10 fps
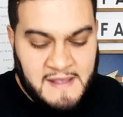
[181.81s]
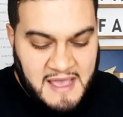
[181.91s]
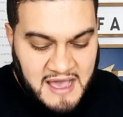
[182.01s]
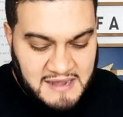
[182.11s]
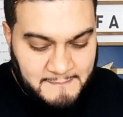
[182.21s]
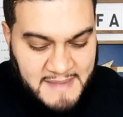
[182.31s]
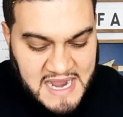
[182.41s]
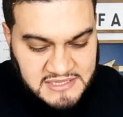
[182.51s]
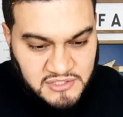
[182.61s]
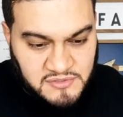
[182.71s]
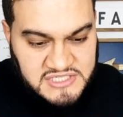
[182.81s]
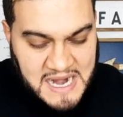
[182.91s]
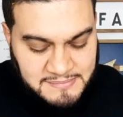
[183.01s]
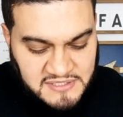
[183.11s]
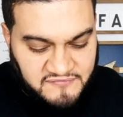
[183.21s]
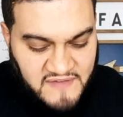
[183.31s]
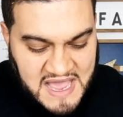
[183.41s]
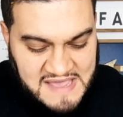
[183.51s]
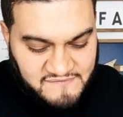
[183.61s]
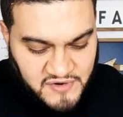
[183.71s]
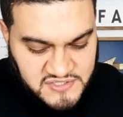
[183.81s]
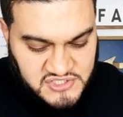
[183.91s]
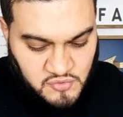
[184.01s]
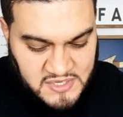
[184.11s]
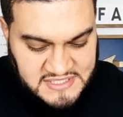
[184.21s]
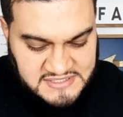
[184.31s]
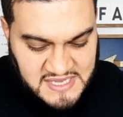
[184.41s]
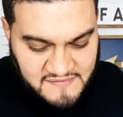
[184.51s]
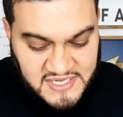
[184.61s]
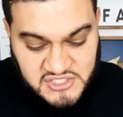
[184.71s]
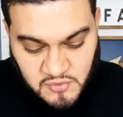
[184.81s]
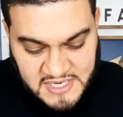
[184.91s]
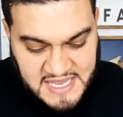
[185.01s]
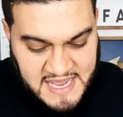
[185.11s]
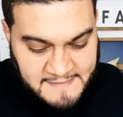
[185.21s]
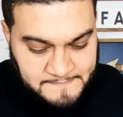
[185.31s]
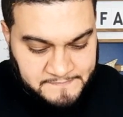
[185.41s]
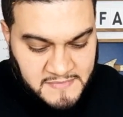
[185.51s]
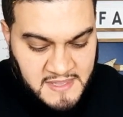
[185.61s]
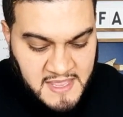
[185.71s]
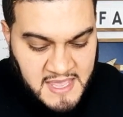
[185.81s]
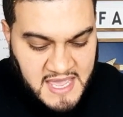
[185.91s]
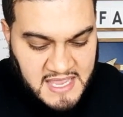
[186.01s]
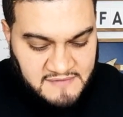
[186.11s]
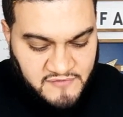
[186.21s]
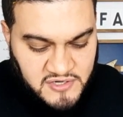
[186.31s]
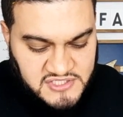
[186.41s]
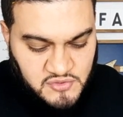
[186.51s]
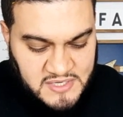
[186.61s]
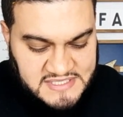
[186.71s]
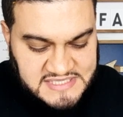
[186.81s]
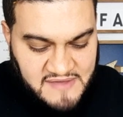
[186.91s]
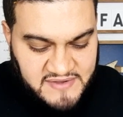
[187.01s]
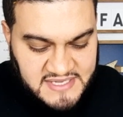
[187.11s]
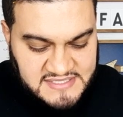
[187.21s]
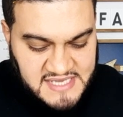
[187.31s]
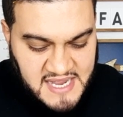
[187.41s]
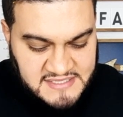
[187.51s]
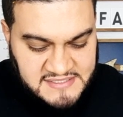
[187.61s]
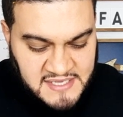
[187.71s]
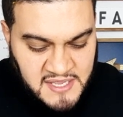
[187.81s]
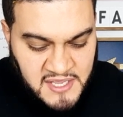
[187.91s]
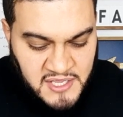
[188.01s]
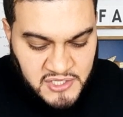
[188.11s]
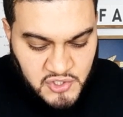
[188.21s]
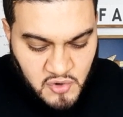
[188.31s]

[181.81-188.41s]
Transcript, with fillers: on Matthew chapter 5, verse 27 and 28. And verse 27, he says, You